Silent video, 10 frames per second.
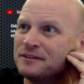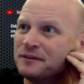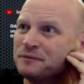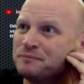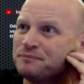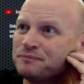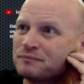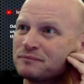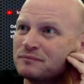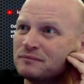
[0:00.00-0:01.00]
So
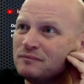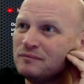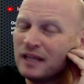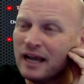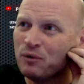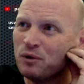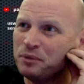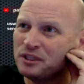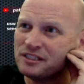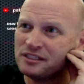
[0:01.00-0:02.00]
I
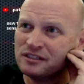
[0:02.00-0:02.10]
will put